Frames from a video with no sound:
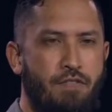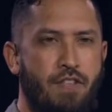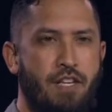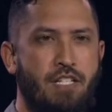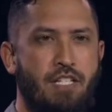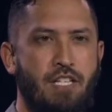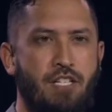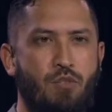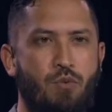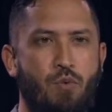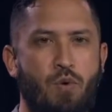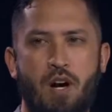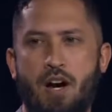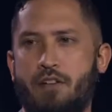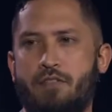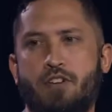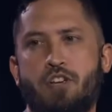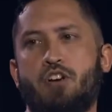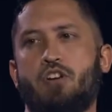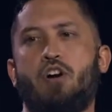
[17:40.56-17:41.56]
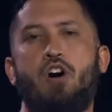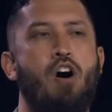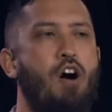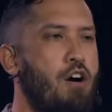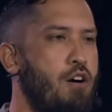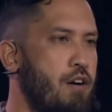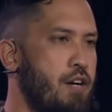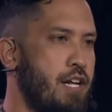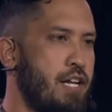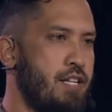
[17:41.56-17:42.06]
of this is wherever your
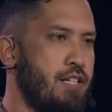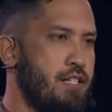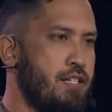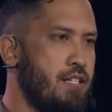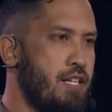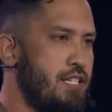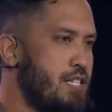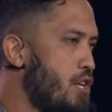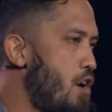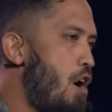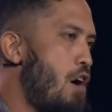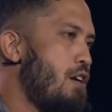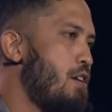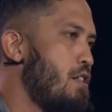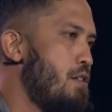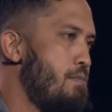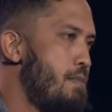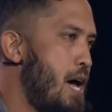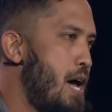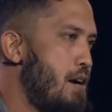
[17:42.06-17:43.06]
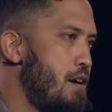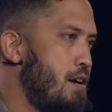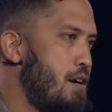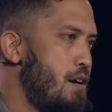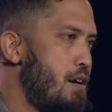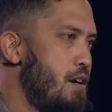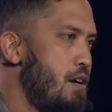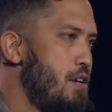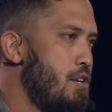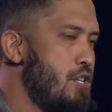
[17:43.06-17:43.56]
heart is. It's the heart of the matter.
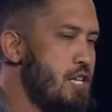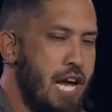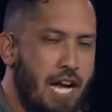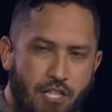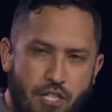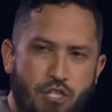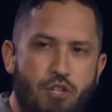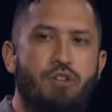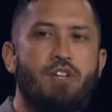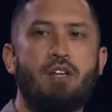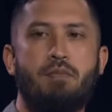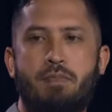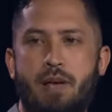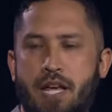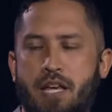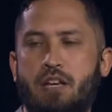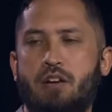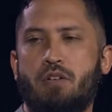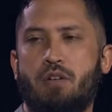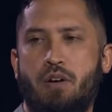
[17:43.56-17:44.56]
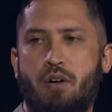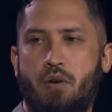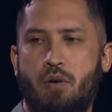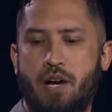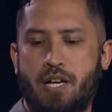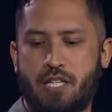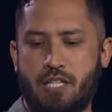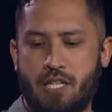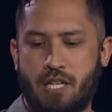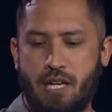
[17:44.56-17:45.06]
Yes, you can make your
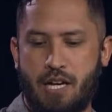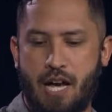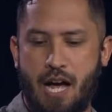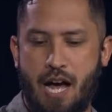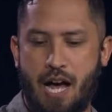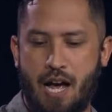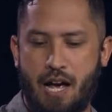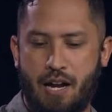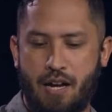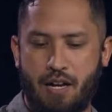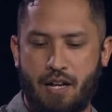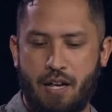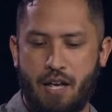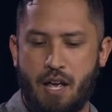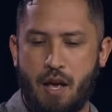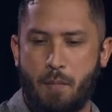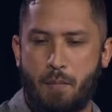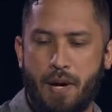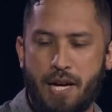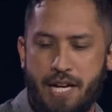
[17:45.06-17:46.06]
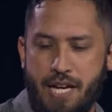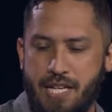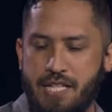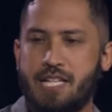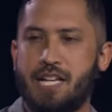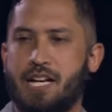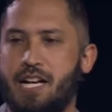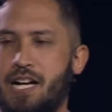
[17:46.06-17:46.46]
requests to God, but is